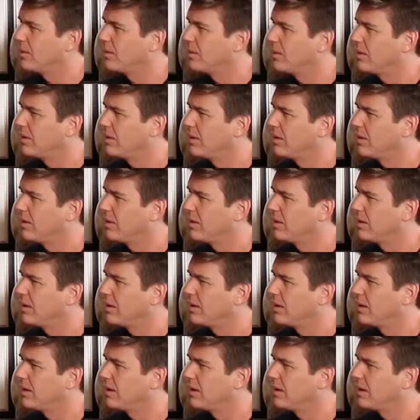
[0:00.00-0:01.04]

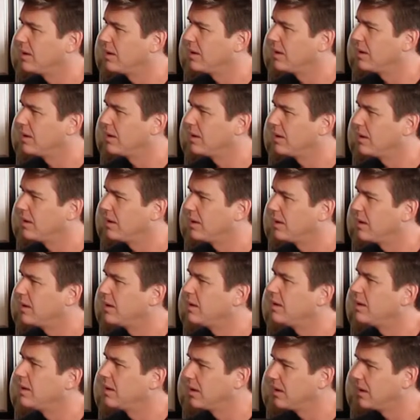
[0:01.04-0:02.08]

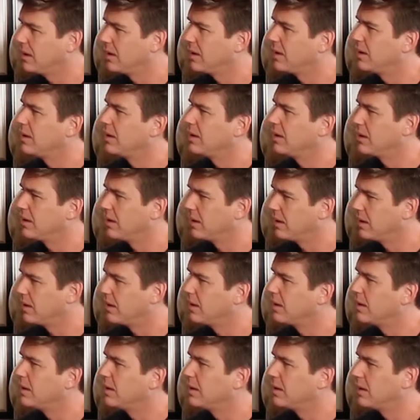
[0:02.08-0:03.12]

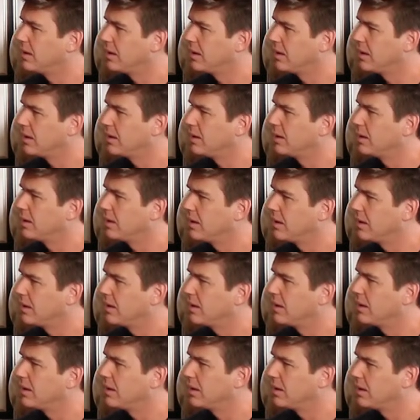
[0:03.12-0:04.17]

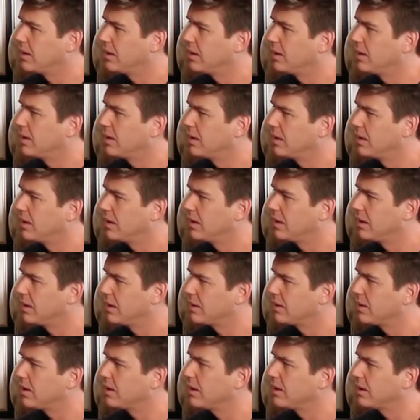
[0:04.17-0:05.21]

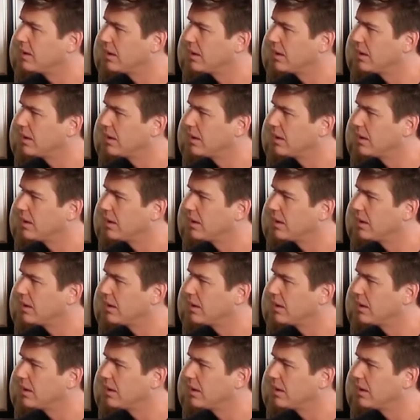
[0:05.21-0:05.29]
No words are spoken by the person on screen.